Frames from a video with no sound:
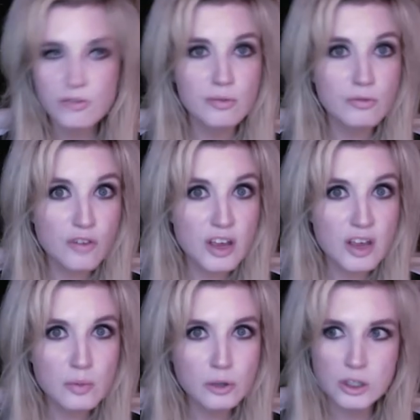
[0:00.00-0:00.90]
from
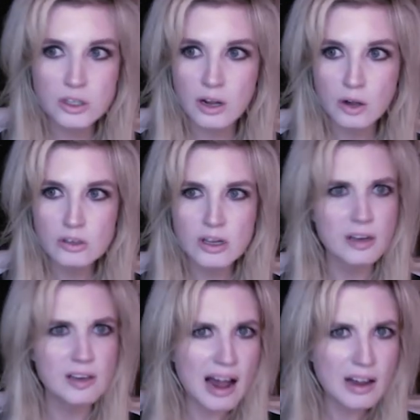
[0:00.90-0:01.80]
Veep, which is going to, it looks
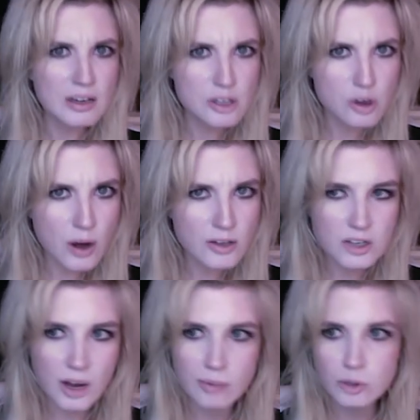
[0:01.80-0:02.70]
like a Galaxy
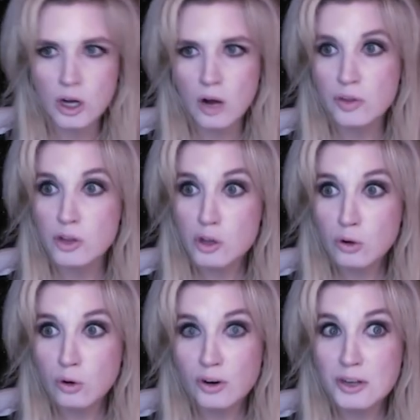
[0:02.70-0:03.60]
Quest type show with
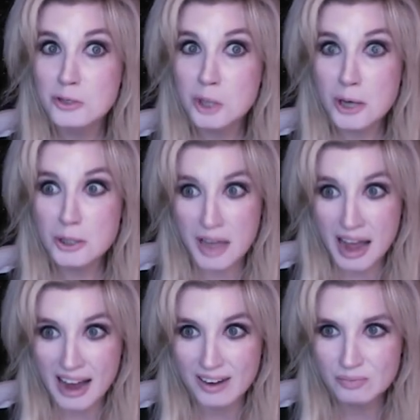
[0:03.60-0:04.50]
Hugh Laurie and Josh
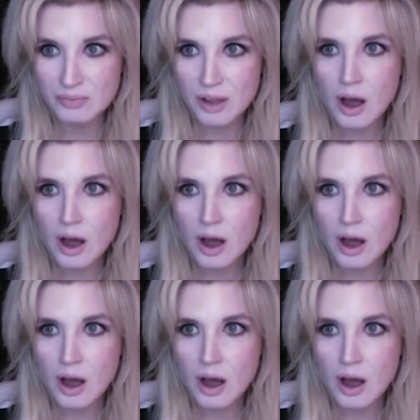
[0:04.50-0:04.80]
Gad.